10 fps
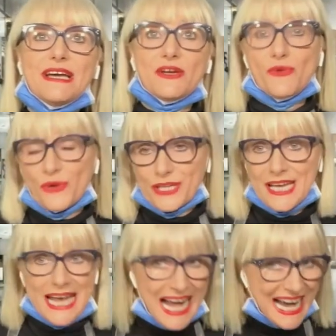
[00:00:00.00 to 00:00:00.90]
like
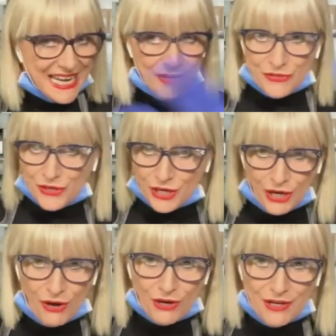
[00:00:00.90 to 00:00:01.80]
working around the
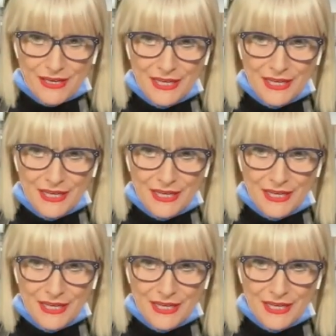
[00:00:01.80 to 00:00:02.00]
clock,